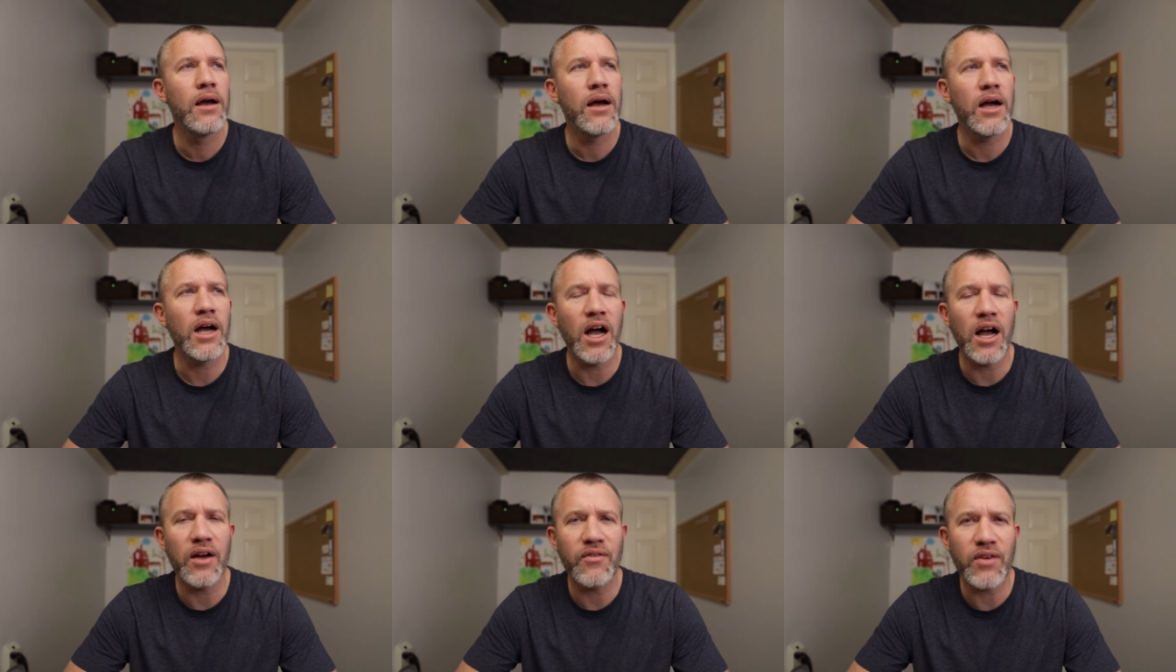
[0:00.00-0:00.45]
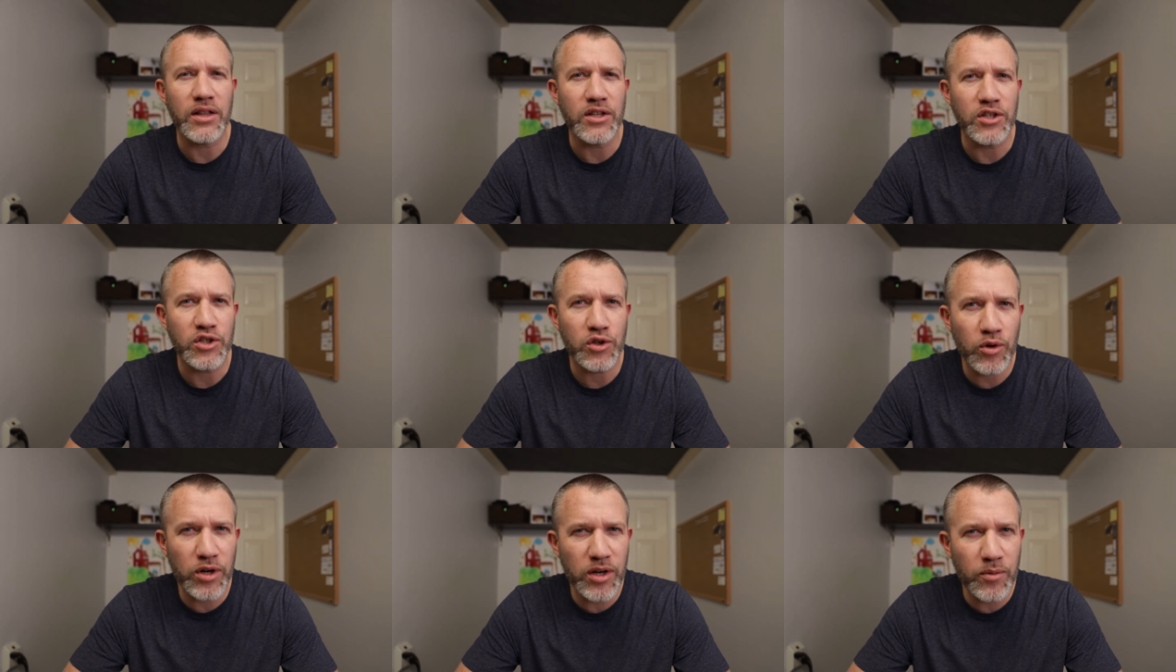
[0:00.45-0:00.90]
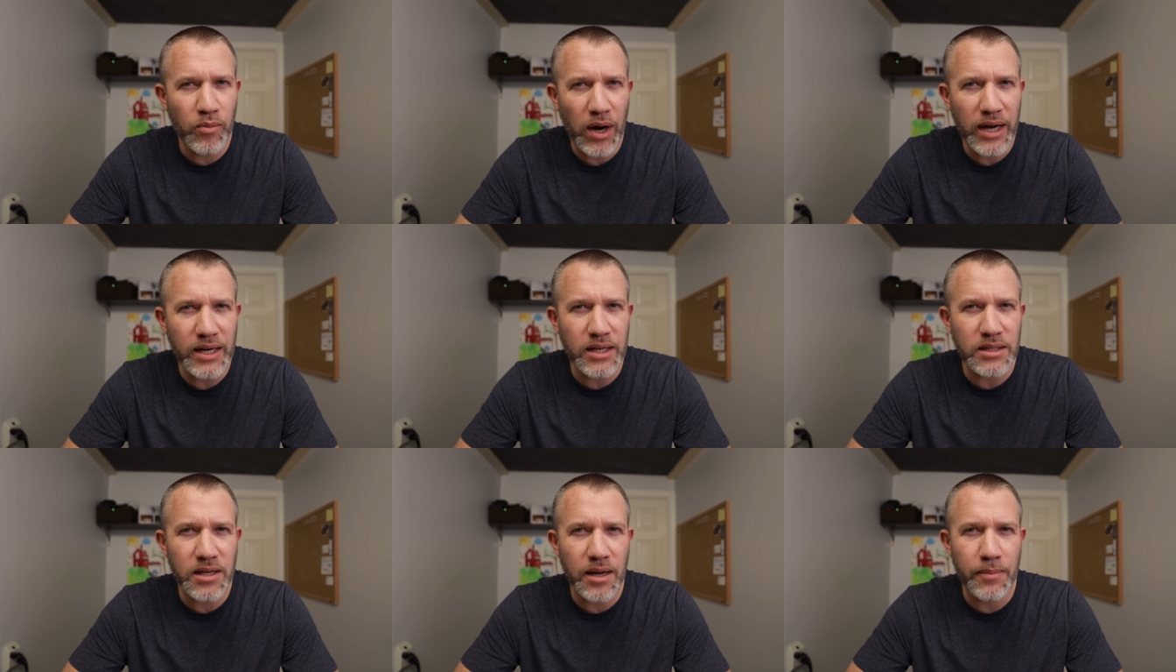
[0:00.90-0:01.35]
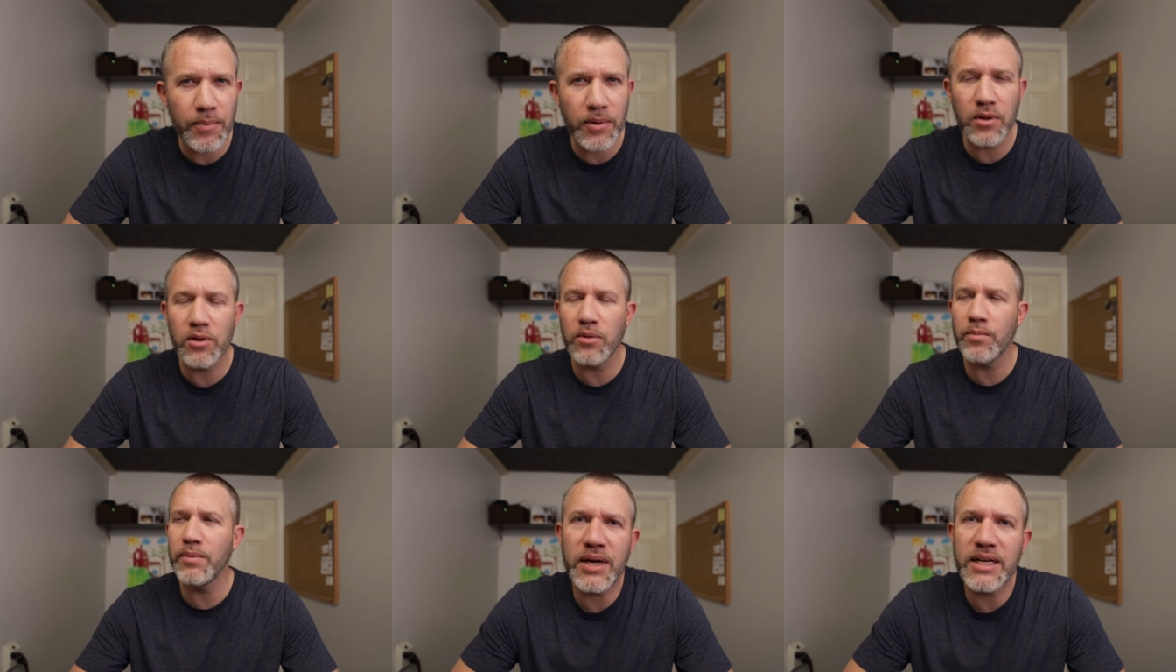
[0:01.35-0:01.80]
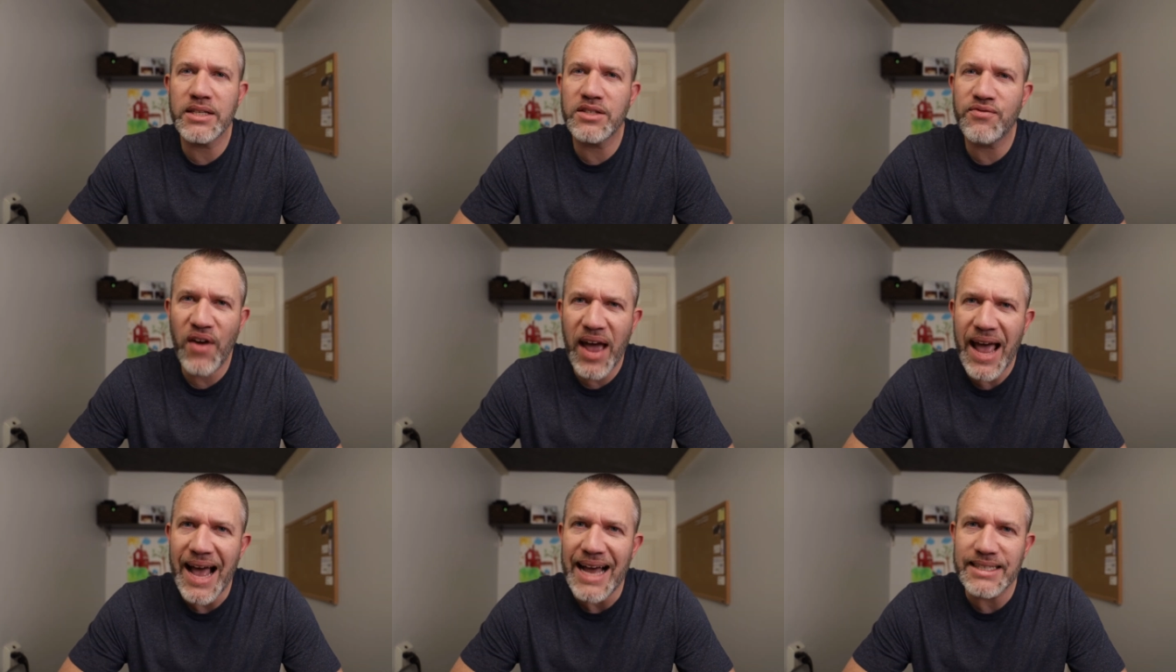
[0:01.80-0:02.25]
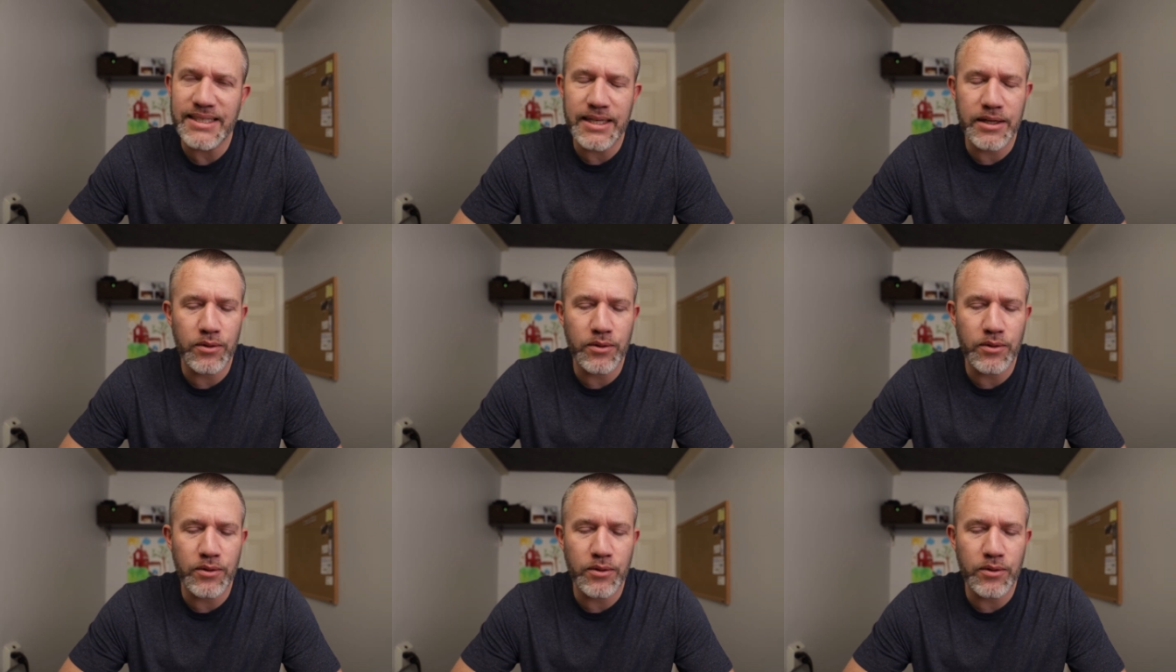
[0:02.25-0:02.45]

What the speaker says: I've got the screen brightness up a little, but it's fast.